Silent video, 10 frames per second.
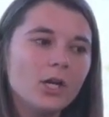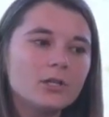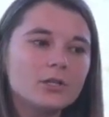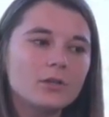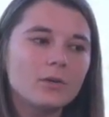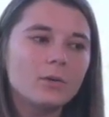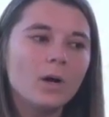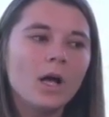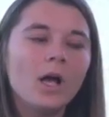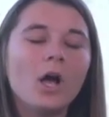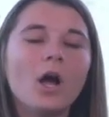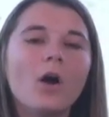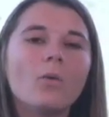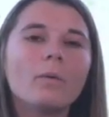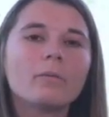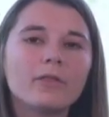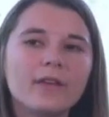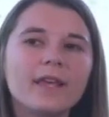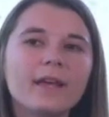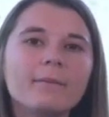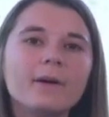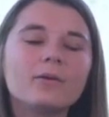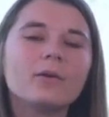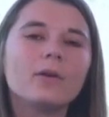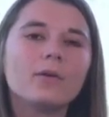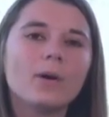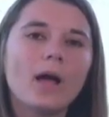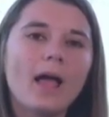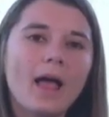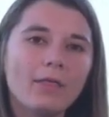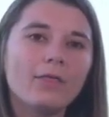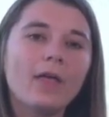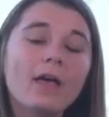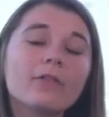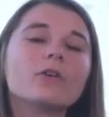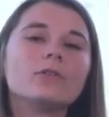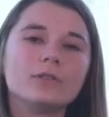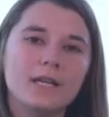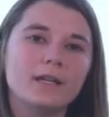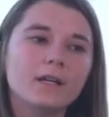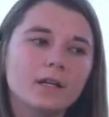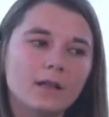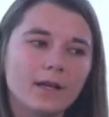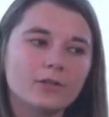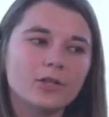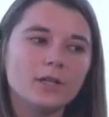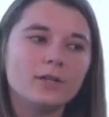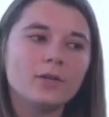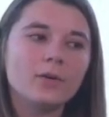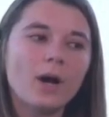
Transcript: So when we're thinking about ethical data collection,